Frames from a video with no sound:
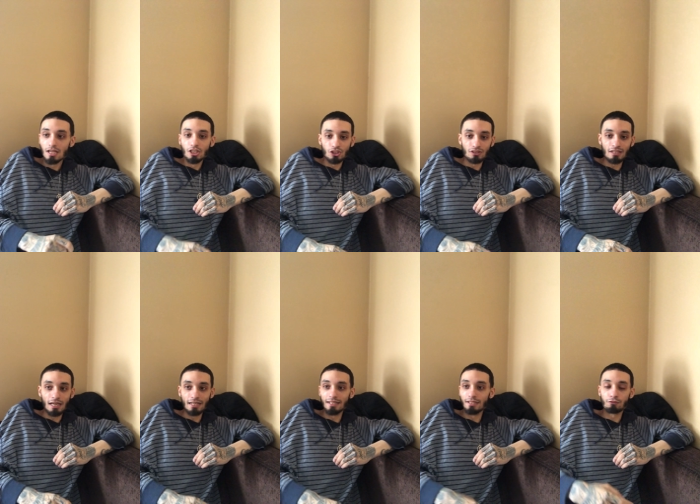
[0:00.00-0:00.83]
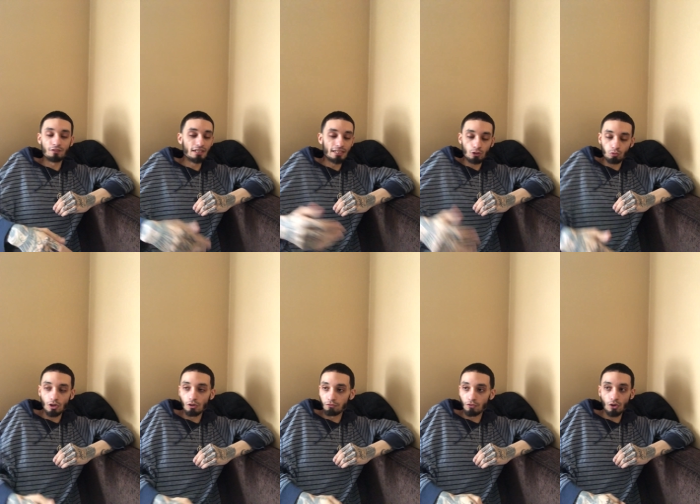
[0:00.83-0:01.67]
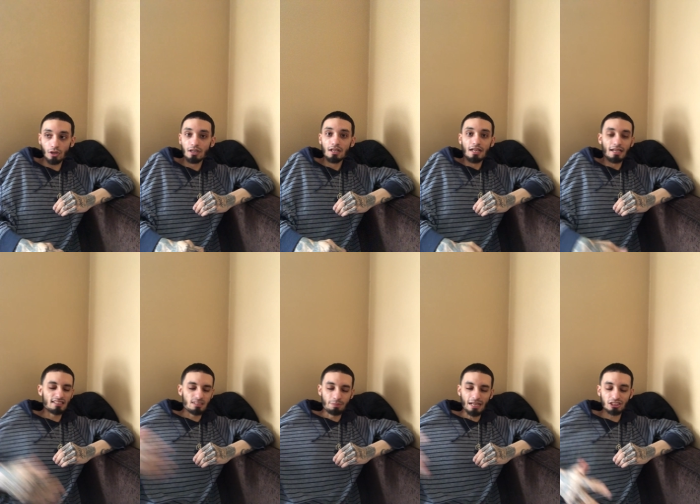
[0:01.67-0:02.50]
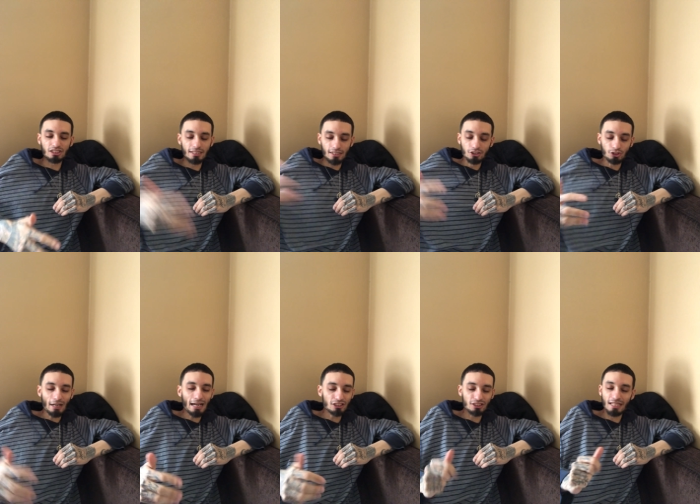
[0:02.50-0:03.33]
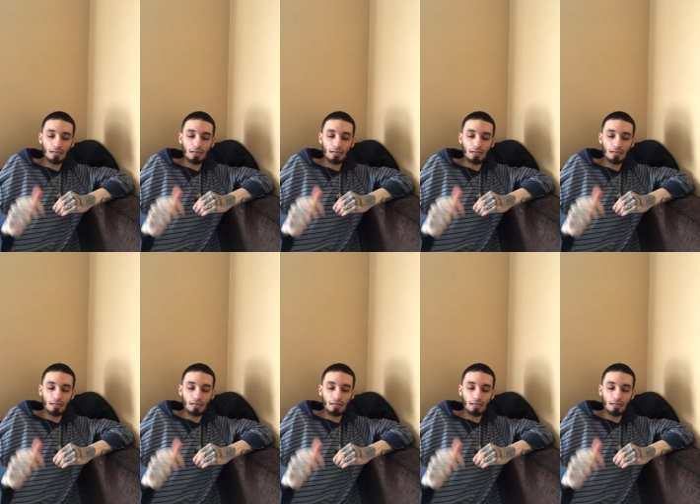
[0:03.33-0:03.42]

You're not infinite growth or expansion and contraction.